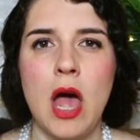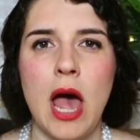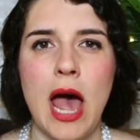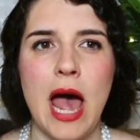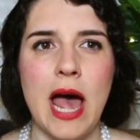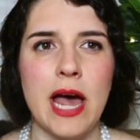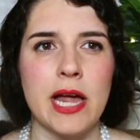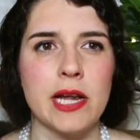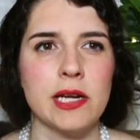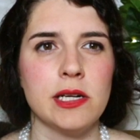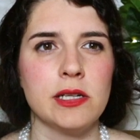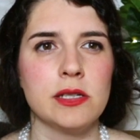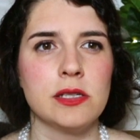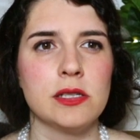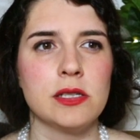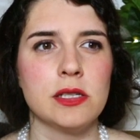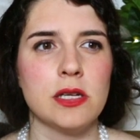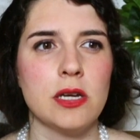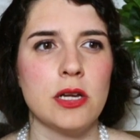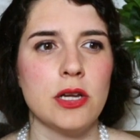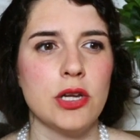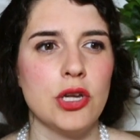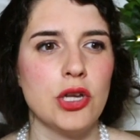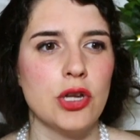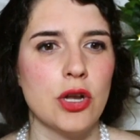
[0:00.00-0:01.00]
And,
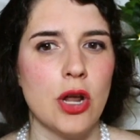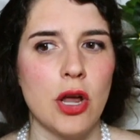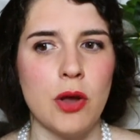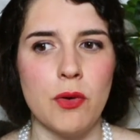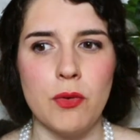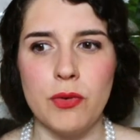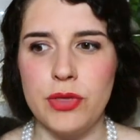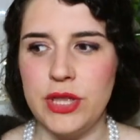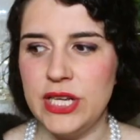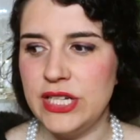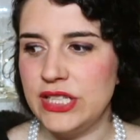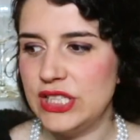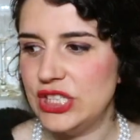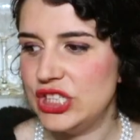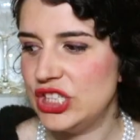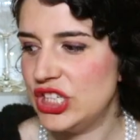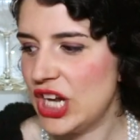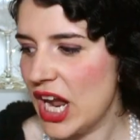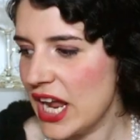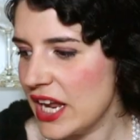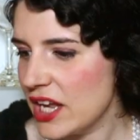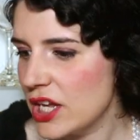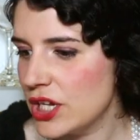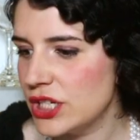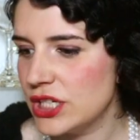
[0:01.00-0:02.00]
you know, these
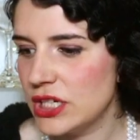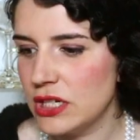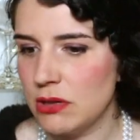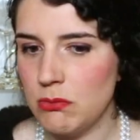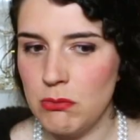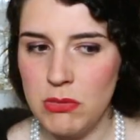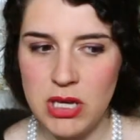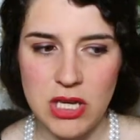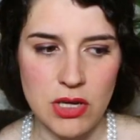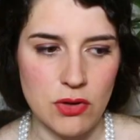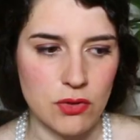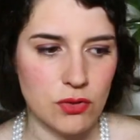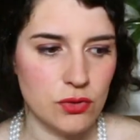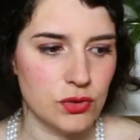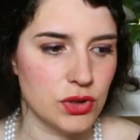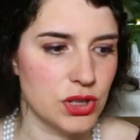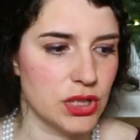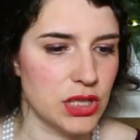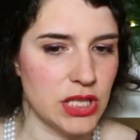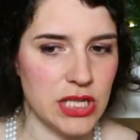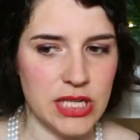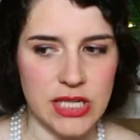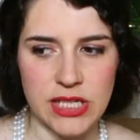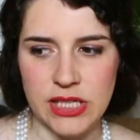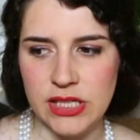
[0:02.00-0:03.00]
decadent meals,
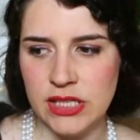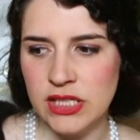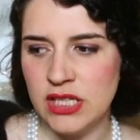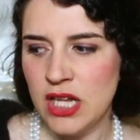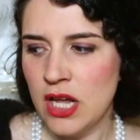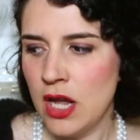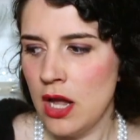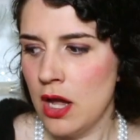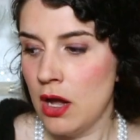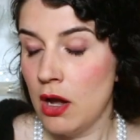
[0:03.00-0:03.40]
these,